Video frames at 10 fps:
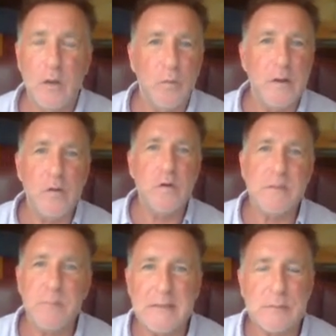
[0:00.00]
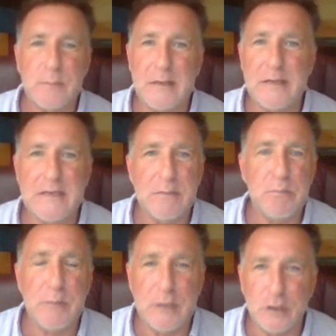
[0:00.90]
we wouldn't be spending
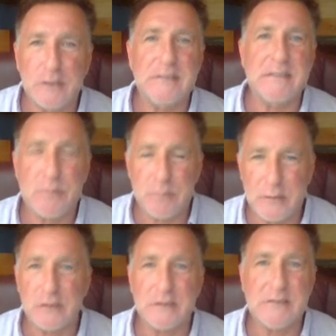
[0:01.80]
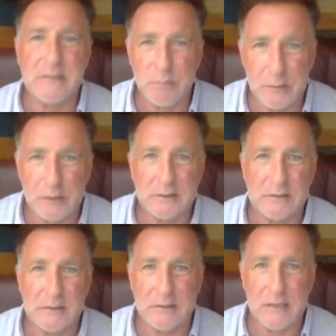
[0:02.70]
billions and billions and
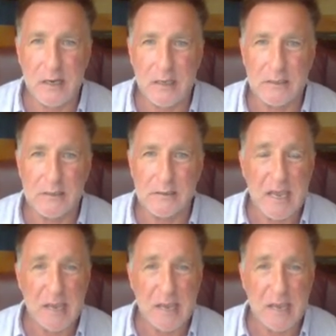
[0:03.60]
billions of dollars